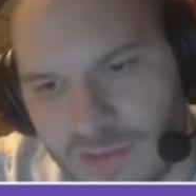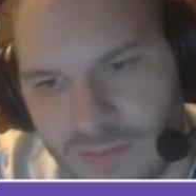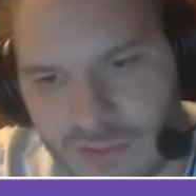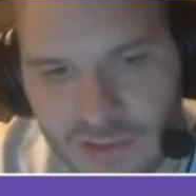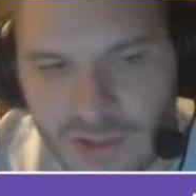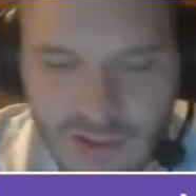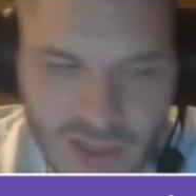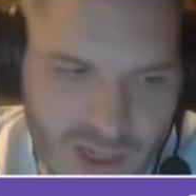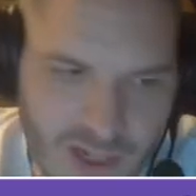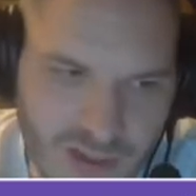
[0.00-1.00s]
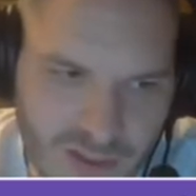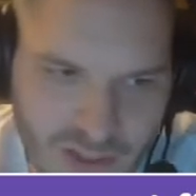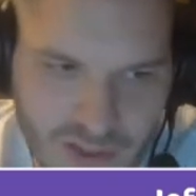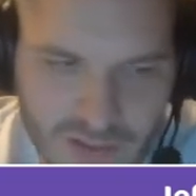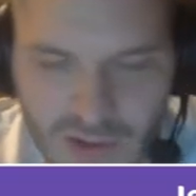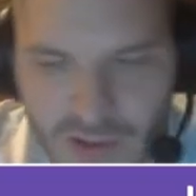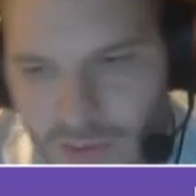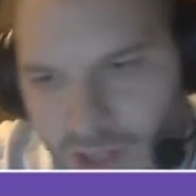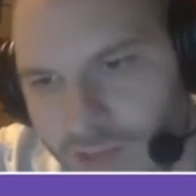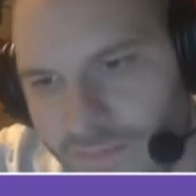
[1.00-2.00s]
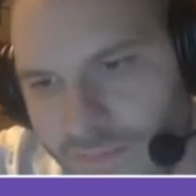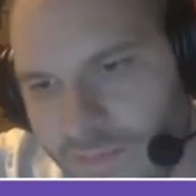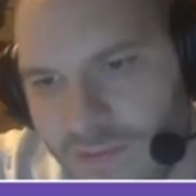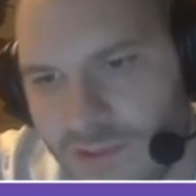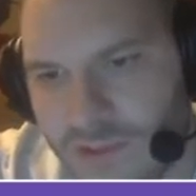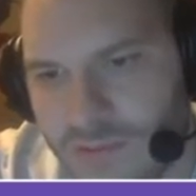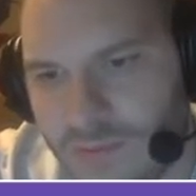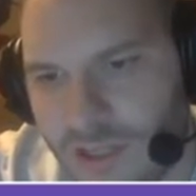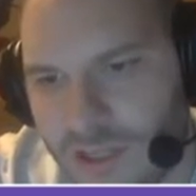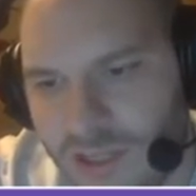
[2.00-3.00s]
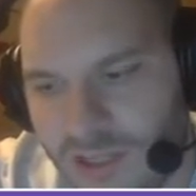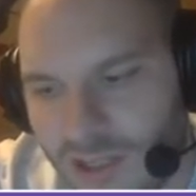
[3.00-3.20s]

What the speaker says: if someone's already there, they could throw you off. So it's pretty